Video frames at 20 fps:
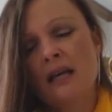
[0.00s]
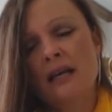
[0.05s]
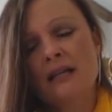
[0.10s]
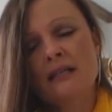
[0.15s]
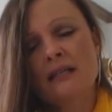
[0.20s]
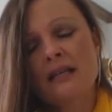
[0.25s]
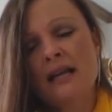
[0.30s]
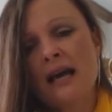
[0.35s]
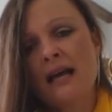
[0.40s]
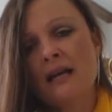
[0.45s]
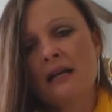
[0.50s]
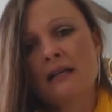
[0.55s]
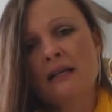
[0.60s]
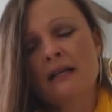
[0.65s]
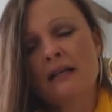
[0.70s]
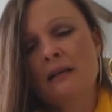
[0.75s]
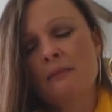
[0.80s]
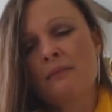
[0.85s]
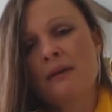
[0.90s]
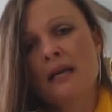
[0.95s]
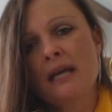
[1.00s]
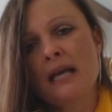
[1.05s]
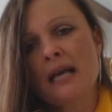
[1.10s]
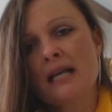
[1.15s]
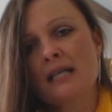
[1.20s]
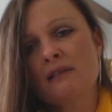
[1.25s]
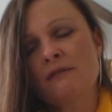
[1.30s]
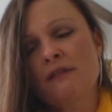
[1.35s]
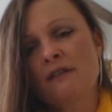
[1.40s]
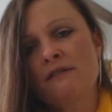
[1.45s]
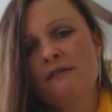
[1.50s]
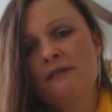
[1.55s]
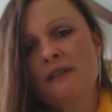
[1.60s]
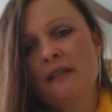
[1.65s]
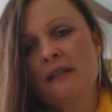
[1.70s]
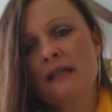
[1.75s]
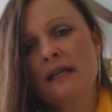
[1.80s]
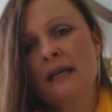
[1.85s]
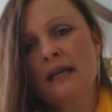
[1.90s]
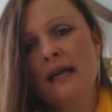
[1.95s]
it's not going to be as
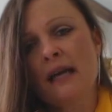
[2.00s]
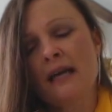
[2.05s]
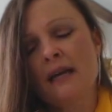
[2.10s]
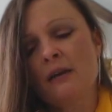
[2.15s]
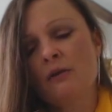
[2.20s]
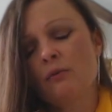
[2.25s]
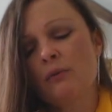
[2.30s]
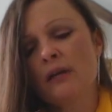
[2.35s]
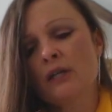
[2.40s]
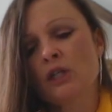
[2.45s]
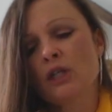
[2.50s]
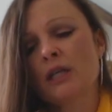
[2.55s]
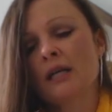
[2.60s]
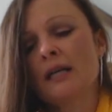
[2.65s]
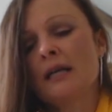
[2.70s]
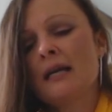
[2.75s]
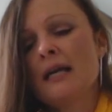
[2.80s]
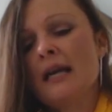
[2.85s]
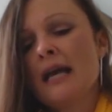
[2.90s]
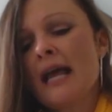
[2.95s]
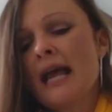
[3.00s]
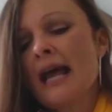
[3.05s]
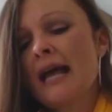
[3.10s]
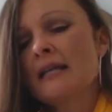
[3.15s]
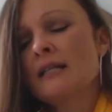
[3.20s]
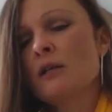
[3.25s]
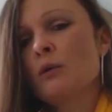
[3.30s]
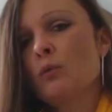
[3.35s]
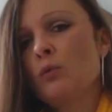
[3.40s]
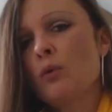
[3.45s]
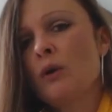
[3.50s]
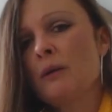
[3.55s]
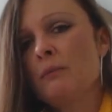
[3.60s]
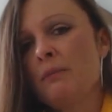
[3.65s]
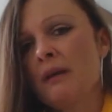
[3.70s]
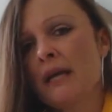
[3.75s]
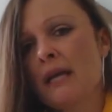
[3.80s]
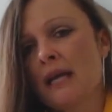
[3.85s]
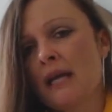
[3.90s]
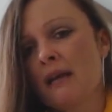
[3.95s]
fulfilling and enriching as it would
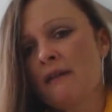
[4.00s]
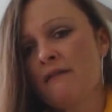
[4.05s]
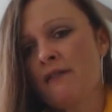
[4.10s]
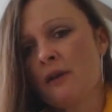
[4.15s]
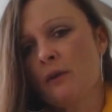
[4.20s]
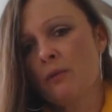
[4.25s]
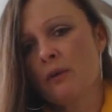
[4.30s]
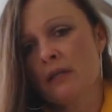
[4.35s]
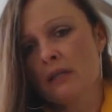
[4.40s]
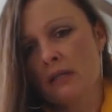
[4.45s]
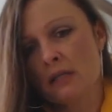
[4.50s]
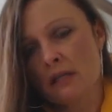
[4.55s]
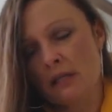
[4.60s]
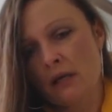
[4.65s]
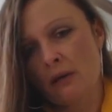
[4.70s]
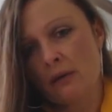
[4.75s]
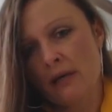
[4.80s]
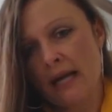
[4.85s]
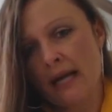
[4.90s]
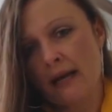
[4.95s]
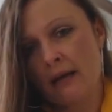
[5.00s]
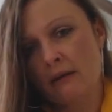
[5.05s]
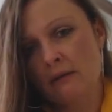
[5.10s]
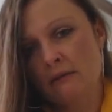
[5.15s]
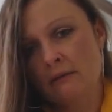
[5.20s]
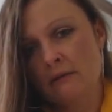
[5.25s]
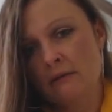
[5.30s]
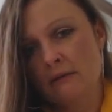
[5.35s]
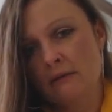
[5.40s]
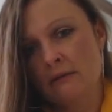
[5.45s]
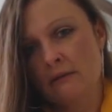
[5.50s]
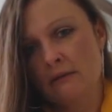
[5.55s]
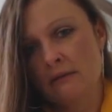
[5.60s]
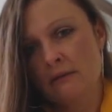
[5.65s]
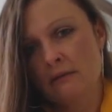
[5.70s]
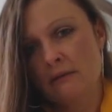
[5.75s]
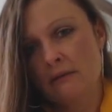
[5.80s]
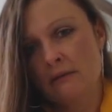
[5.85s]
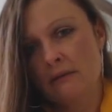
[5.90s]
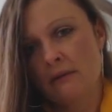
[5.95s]
be if you would slow down,
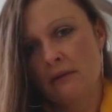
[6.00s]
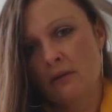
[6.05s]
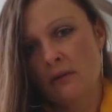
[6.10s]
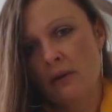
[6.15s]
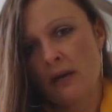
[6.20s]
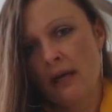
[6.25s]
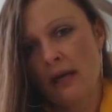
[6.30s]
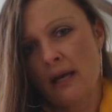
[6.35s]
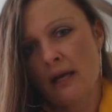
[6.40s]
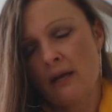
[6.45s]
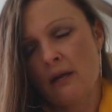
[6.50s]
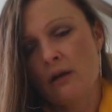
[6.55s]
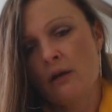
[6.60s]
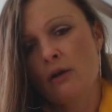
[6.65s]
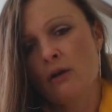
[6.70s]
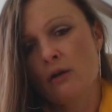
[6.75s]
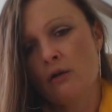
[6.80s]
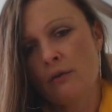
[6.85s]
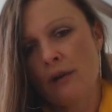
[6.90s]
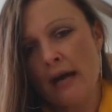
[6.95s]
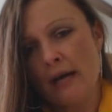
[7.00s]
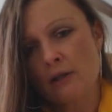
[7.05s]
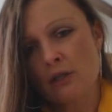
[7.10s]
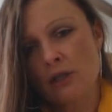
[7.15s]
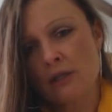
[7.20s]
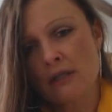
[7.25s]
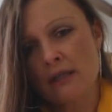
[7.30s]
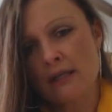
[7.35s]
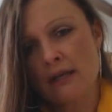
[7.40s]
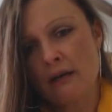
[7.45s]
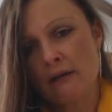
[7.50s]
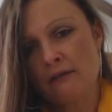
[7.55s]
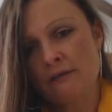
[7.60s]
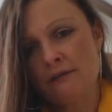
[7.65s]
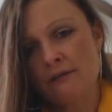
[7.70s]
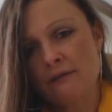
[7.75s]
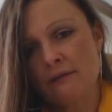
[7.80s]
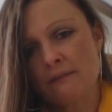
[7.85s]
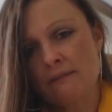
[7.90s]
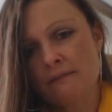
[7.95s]
okay, ground
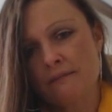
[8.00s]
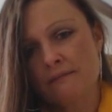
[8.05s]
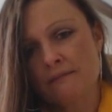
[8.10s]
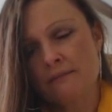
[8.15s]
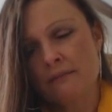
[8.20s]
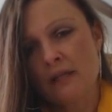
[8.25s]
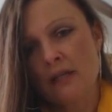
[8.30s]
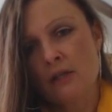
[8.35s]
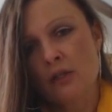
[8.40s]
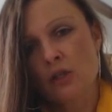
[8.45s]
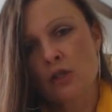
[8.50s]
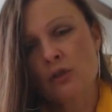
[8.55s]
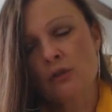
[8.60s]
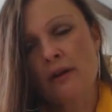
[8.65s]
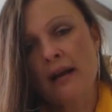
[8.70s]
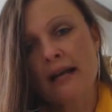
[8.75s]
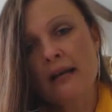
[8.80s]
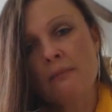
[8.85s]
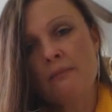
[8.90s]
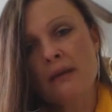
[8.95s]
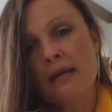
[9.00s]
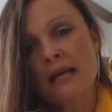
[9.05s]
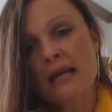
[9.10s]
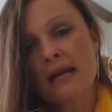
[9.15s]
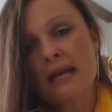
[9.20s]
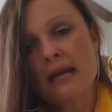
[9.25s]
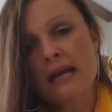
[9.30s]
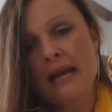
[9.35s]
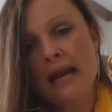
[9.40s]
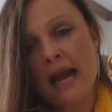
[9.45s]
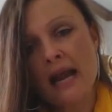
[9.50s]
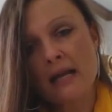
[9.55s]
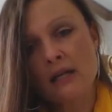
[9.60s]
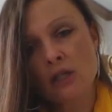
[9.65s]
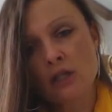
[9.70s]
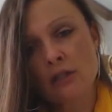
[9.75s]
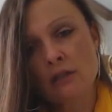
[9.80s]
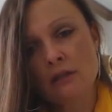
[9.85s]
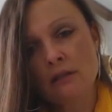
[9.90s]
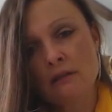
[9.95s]
yourself, try to be in
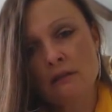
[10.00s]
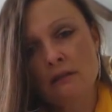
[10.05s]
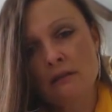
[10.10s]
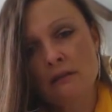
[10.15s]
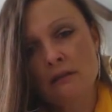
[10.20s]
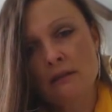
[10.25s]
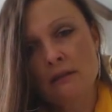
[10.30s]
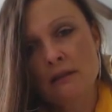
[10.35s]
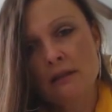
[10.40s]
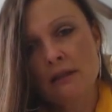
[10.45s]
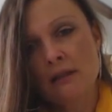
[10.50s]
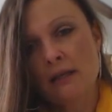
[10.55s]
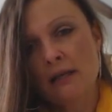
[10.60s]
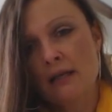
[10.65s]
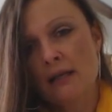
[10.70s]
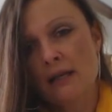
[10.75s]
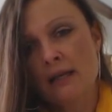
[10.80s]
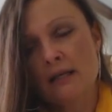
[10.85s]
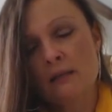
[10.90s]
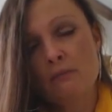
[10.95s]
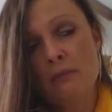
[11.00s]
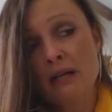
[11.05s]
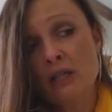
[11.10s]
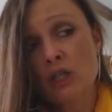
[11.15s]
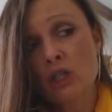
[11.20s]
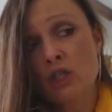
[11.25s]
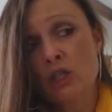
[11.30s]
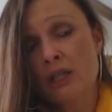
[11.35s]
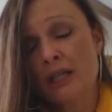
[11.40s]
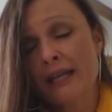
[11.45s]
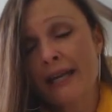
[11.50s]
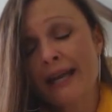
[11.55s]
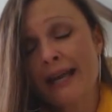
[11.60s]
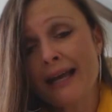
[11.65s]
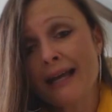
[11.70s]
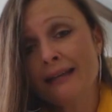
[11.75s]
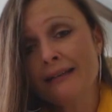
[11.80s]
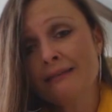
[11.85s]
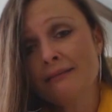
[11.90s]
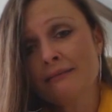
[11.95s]
nature as much as you
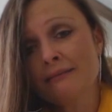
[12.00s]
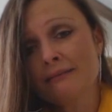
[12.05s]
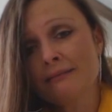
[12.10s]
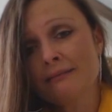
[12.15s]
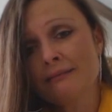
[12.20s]
can.